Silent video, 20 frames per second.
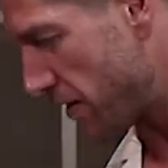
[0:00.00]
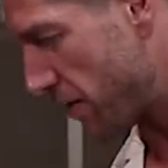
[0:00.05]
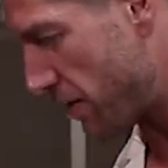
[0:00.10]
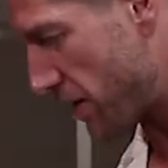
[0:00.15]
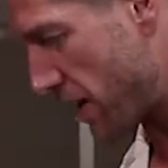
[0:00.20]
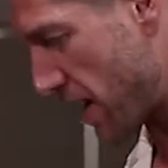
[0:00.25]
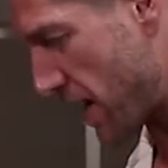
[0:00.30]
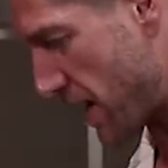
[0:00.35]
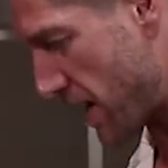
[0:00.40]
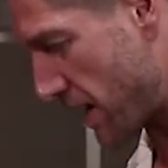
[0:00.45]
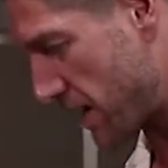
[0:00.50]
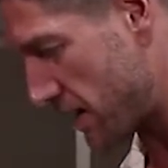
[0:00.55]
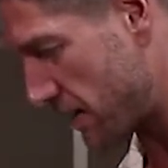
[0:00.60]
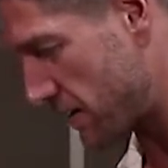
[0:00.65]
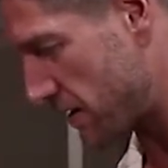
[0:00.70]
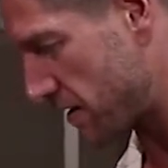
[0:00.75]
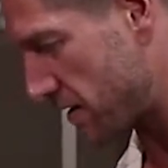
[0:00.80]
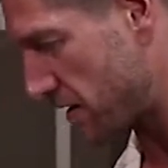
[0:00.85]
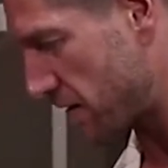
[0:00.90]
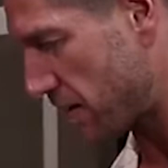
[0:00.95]

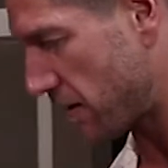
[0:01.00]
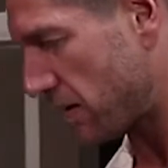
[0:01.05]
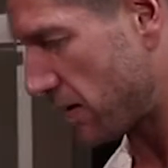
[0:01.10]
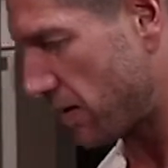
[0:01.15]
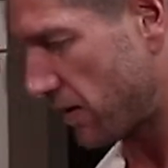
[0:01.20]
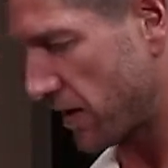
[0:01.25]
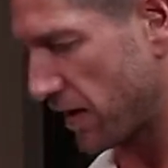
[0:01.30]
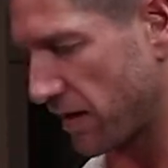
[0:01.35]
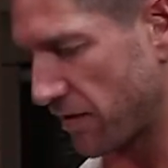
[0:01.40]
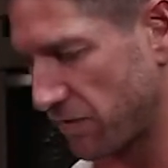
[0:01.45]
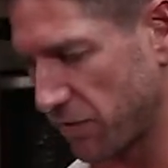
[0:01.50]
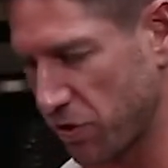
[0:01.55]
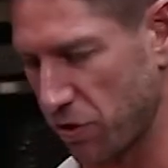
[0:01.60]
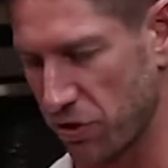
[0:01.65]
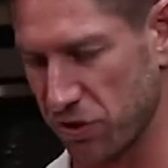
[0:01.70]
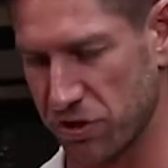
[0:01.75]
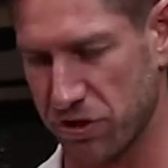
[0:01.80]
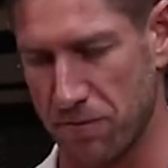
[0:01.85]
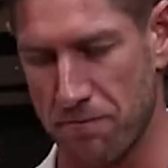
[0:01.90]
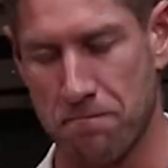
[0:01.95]
Then I have
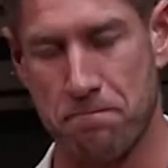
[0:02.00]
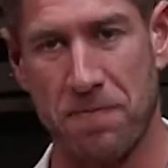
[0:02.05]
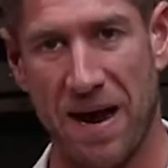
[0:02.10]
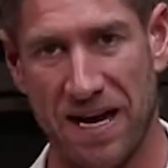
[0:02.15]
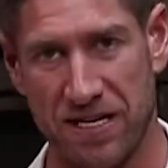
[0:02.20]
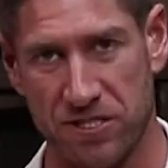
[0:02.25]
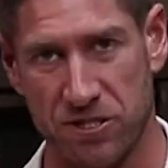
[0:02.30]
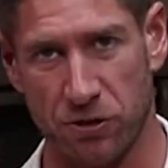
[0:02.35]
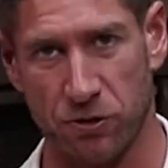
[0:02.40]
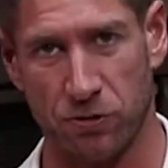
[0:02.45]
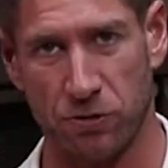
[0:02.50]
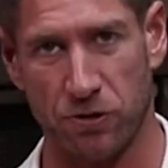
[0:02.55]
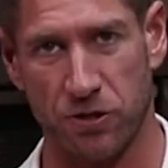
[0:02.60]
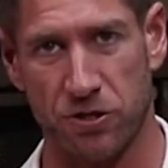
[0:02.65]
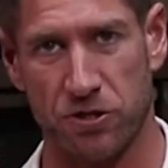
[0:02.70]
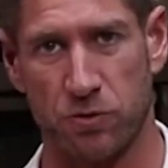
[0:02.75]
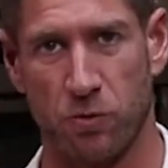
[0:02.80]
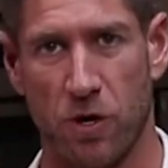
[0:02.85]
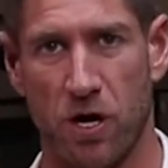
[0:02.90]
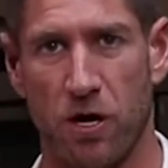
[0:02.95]
got some
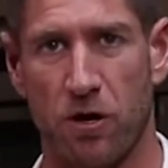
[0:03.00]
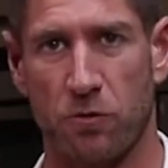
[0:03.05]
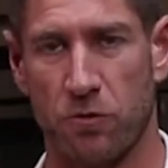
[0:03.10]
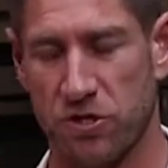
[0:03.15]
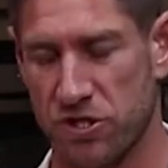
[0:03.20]
basil as well,